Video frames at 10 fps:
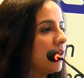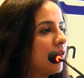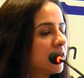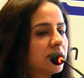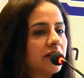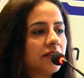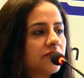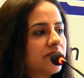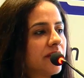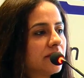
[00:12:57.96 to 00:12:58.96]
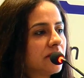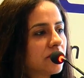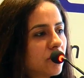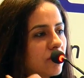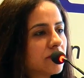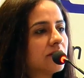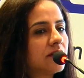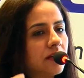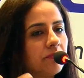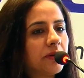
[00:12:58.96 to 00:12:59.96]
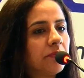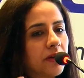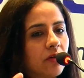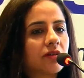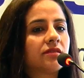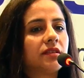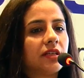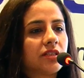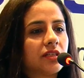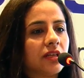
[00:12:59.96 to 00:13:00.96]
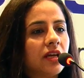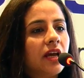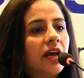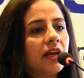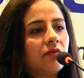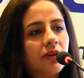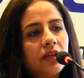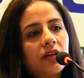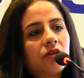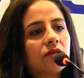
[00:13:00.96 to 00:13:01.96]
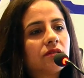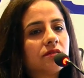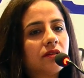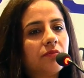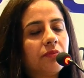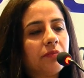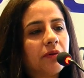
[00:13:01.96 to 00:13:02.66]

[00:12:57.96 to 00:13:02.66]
Oxidative stress, it causes a lipid peroxidation. And when it causes a lipid